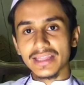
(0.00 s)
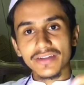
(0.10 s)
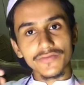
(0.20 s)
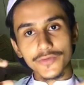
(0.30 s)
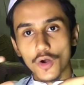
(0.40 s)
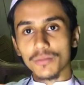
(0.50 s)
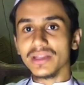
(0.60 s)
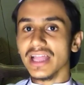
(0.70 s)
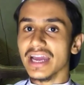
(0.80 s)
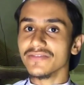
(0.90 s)
live
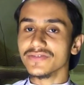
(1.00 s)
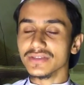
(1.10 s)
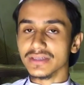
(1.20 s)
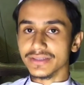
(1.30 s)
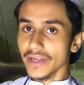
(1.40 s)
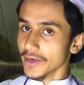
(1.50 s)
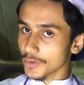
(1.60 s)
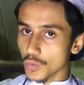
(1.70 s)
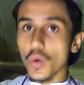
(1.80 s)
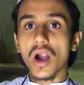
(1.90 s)
normal life
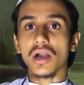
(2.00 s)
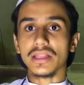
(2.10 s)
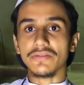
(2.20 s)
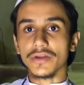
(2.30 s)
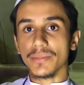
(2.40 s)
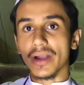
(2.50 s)
that you are living,